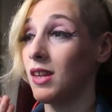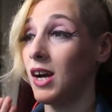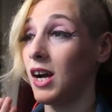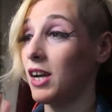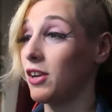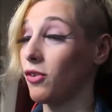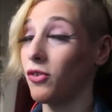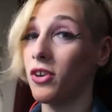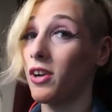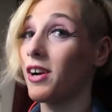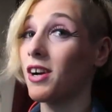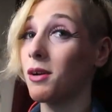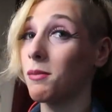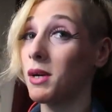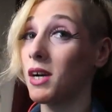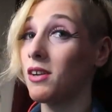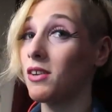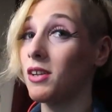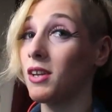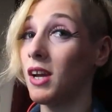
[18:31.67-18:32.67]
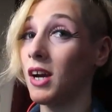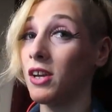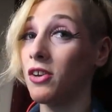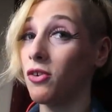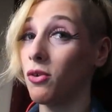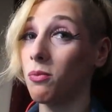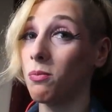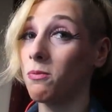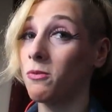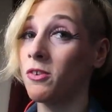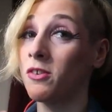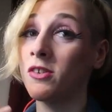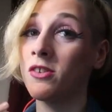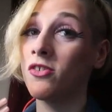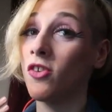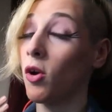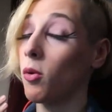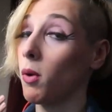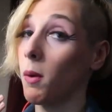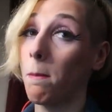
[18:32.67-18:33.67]
I don't talk about it. I don't
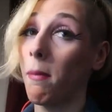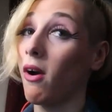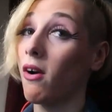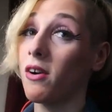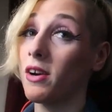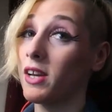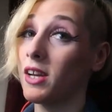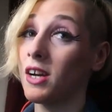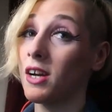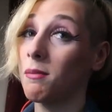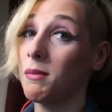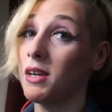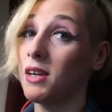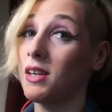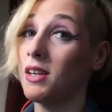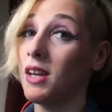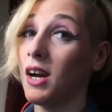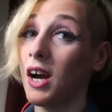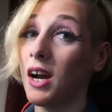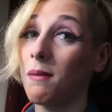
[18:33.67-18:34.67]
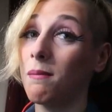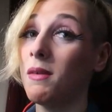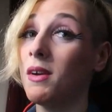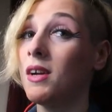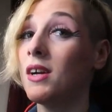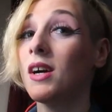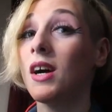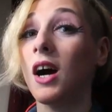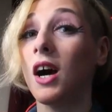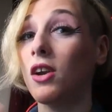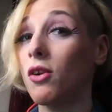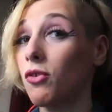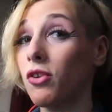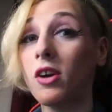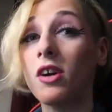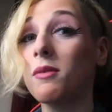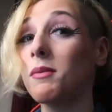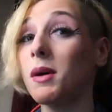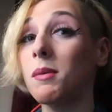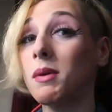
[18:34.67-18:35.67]
share what party I'm in. I don't
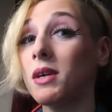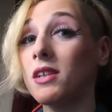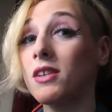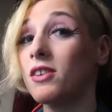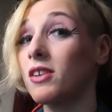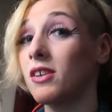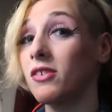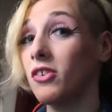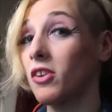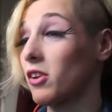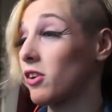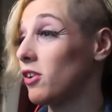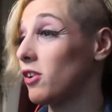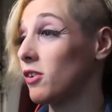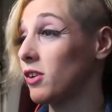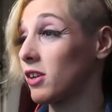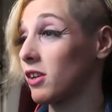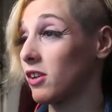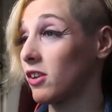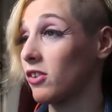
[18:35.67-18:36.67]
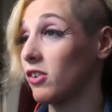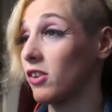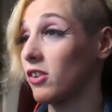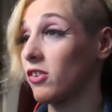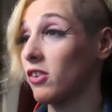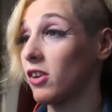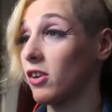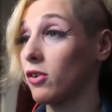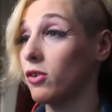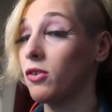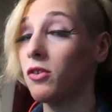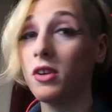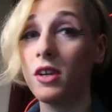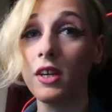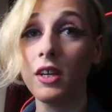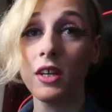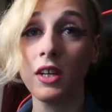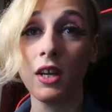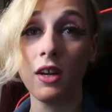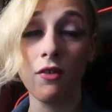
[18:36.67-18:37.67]
talk about politics at all, because it's like,
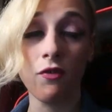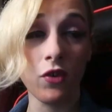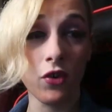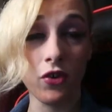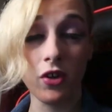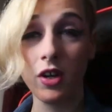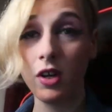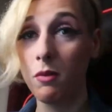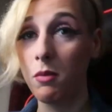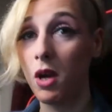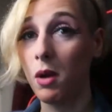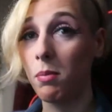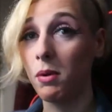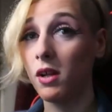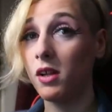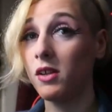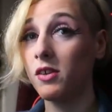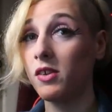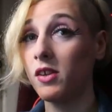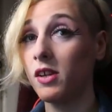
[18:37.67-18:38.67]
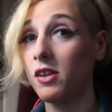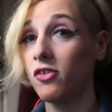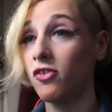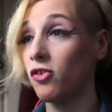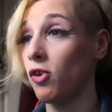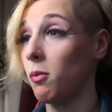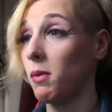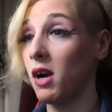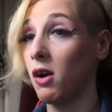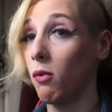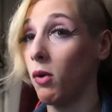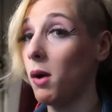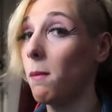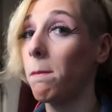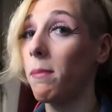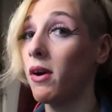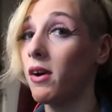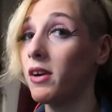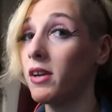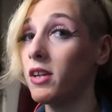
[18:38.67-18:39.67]
okay, if you're talking about politics, no matter what
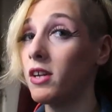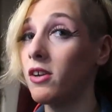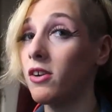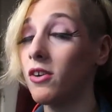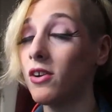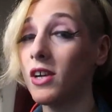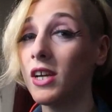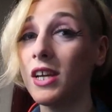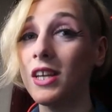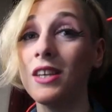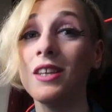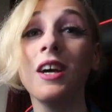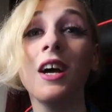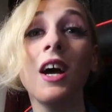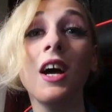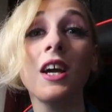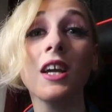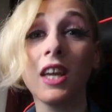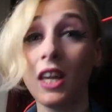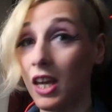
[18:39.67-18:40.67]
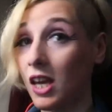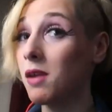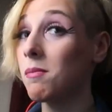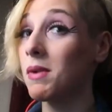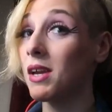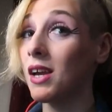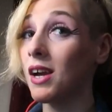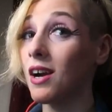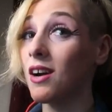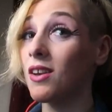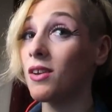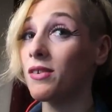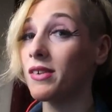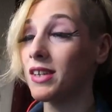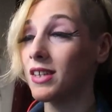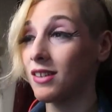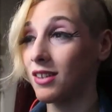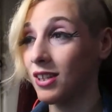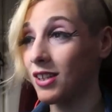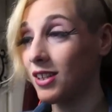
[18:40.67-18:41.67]
party you're in, keep me out of
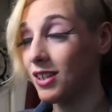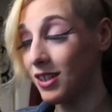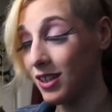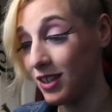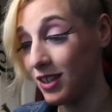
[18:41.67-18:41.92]
it.